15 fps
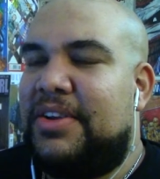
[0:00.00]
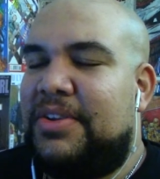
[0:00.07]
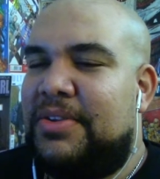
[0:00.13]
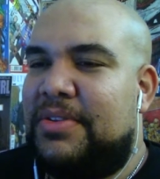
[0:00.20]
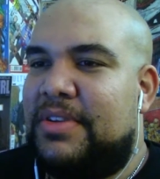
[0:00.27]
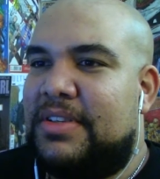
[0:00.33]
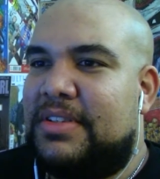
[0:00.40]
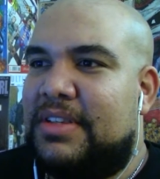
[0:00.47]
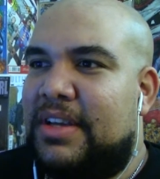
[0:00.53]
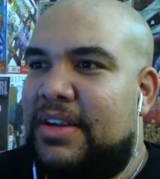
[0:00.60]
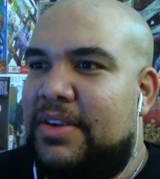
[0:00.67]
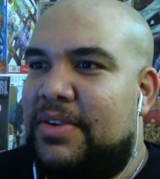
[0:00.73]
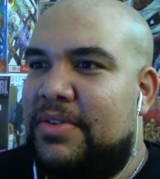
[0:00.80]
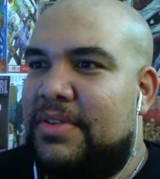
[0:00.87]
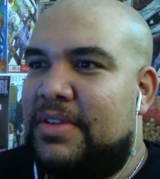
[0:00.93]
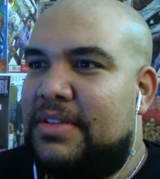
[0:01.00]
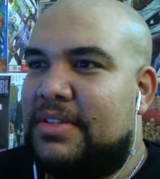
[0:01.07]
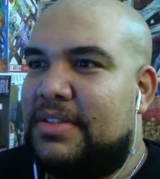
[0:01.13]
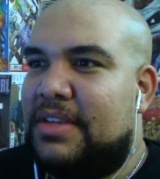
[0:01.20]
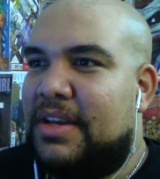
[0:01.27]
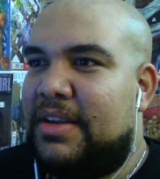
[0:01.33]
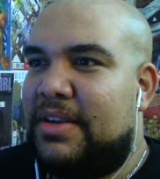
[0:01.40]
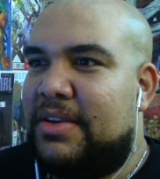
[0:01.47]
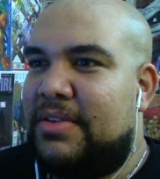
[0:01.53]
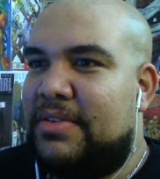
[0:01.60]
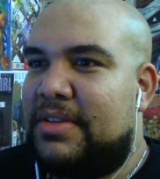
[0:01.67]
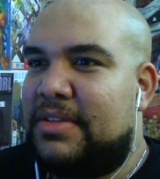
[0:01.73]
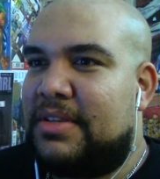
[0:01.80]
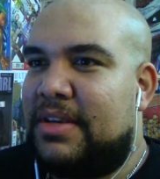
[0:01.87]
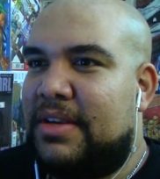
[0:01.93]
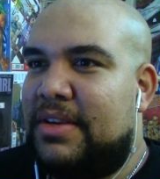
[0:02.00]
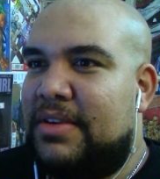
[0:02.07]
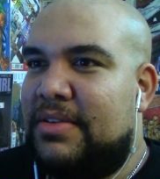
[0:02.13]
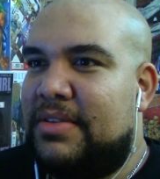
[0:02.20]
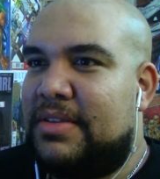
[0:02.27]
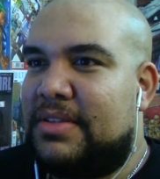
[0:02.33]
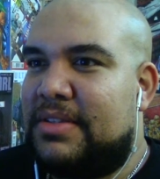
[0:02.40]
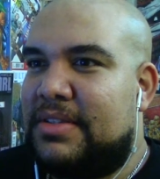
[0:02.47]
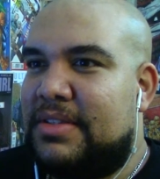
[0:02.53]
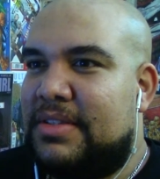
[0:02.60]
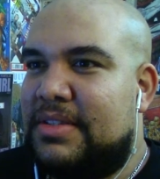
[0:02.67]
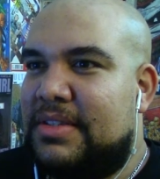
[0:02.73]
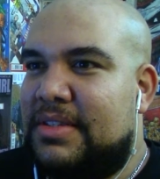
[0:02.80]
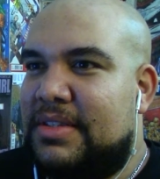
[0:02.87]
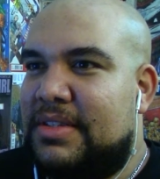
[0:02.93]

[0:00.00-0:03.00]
How do you do this? How do you do this? How do you do this? How do you do this?